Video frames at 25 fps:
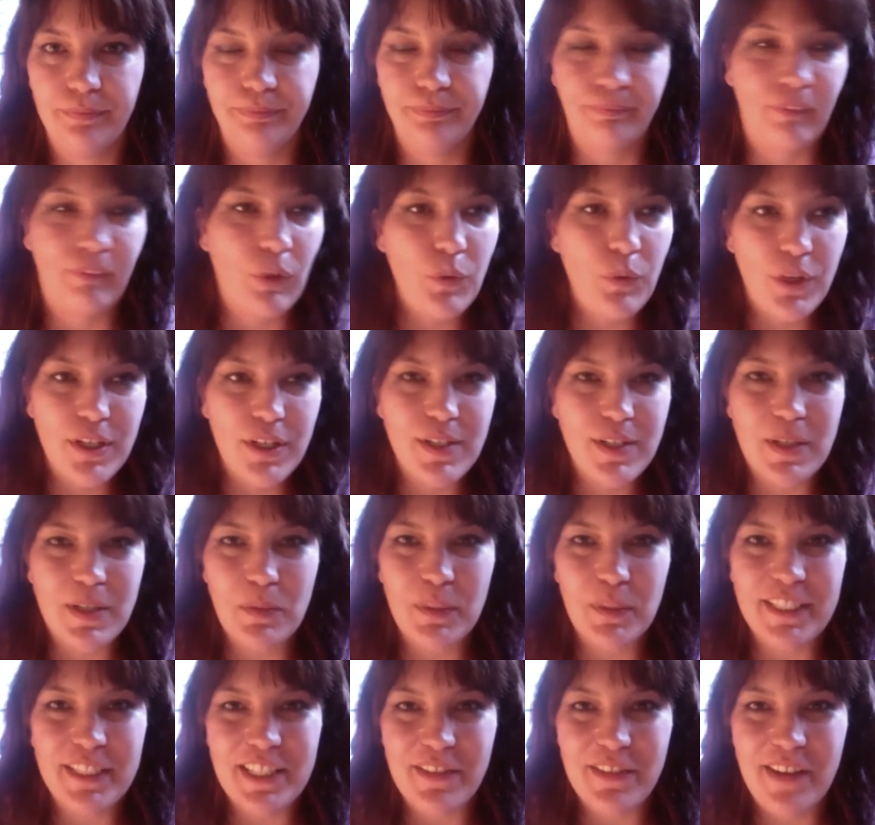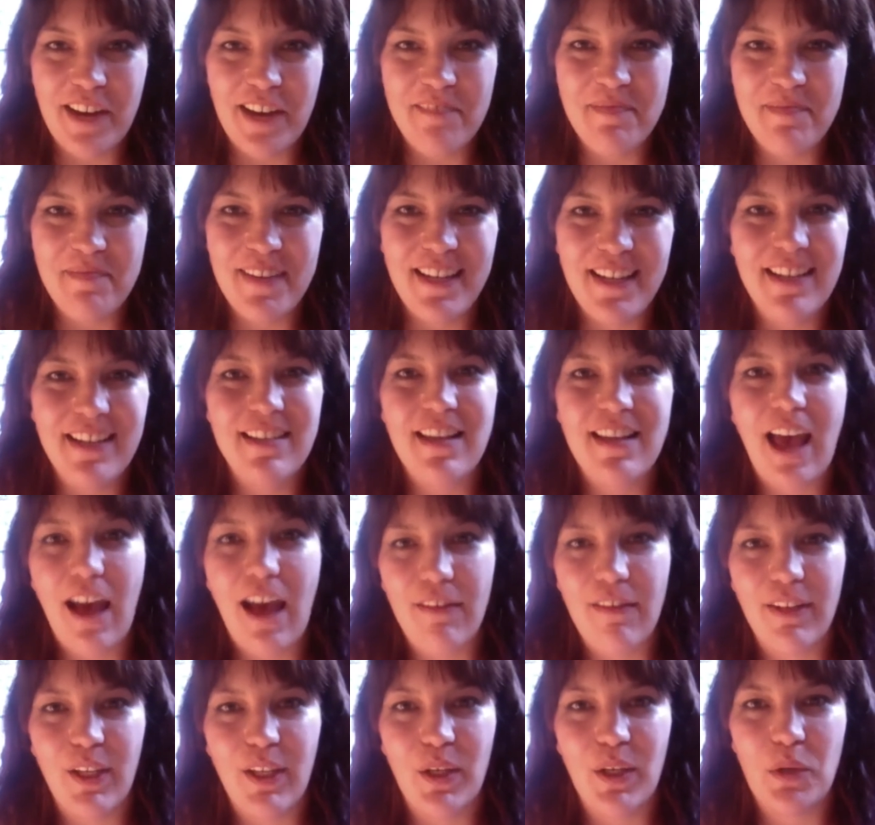We are simply divine beings
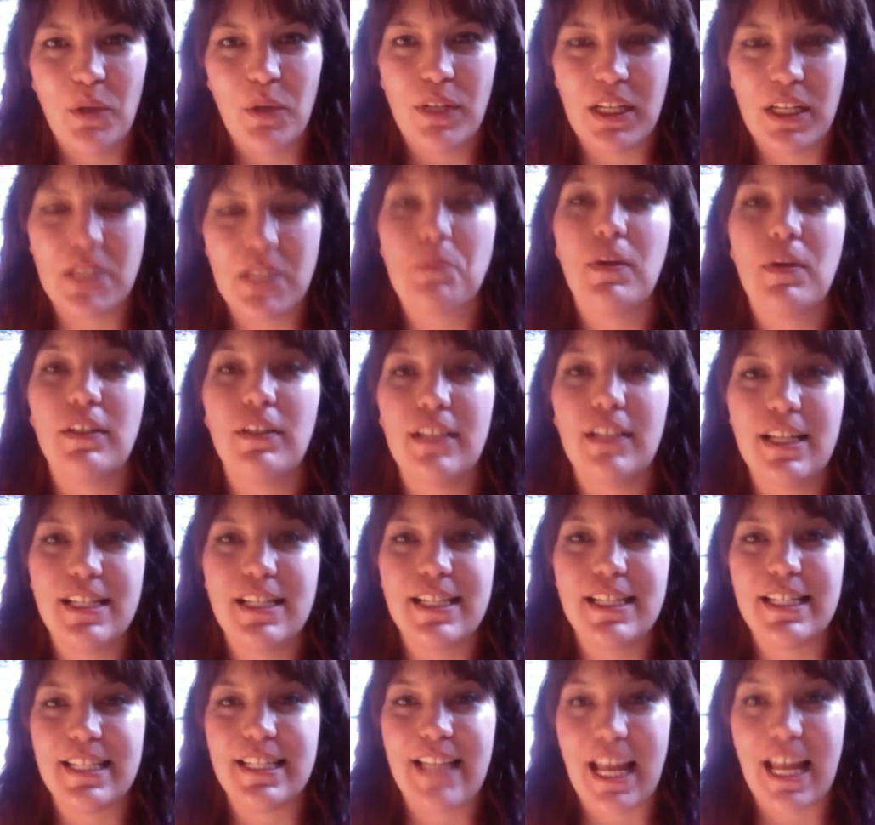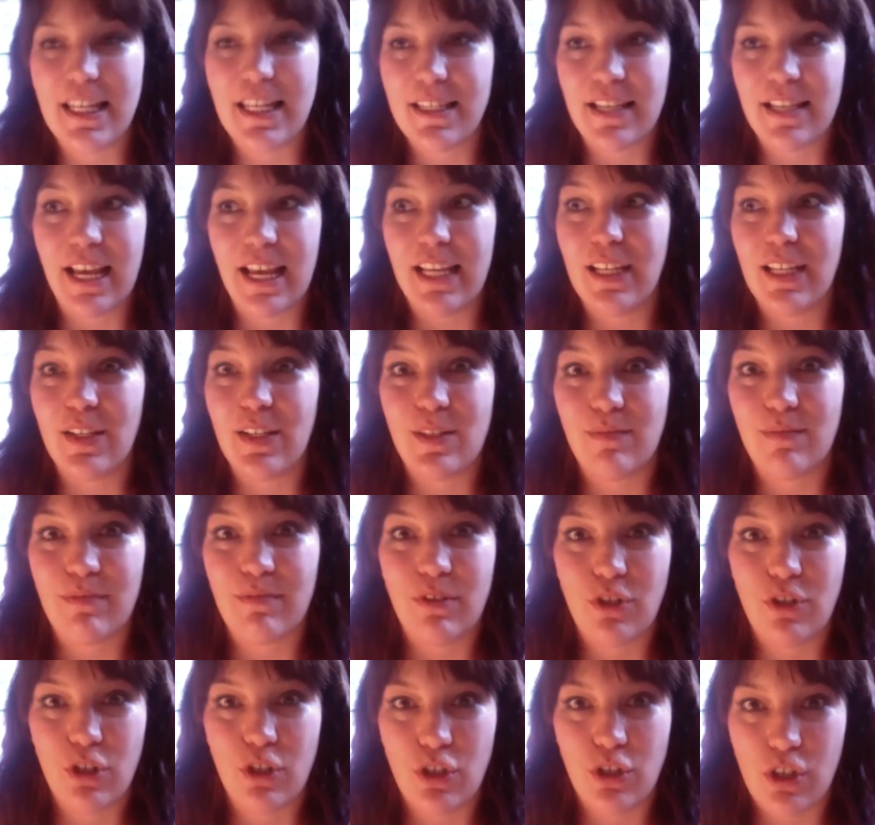having human experiences. That saying is,
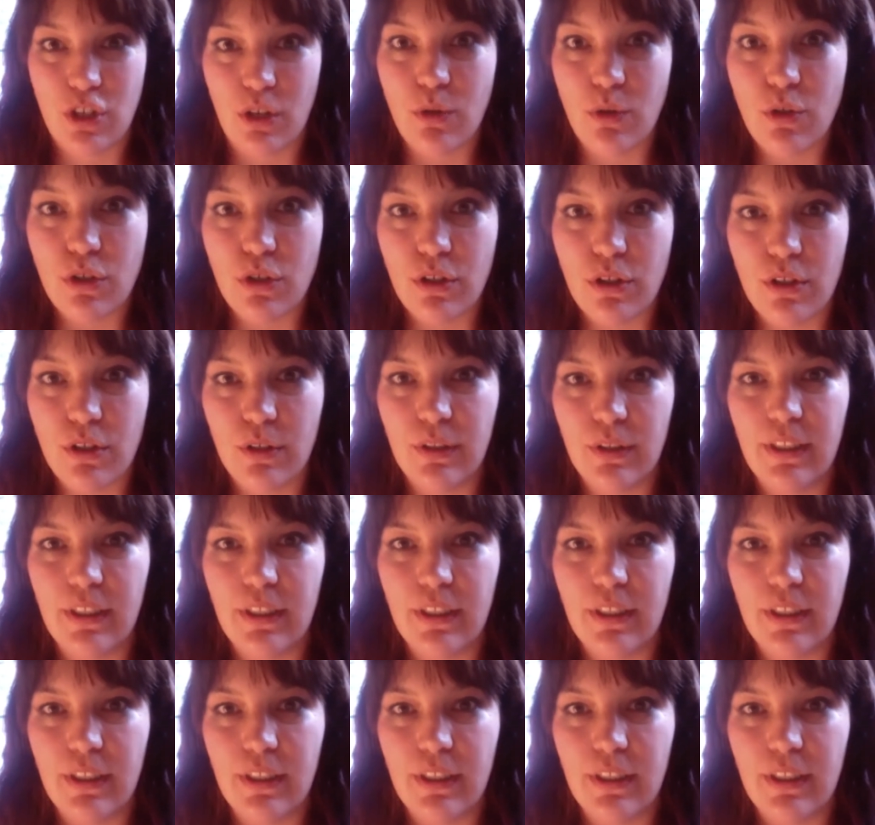is just so true.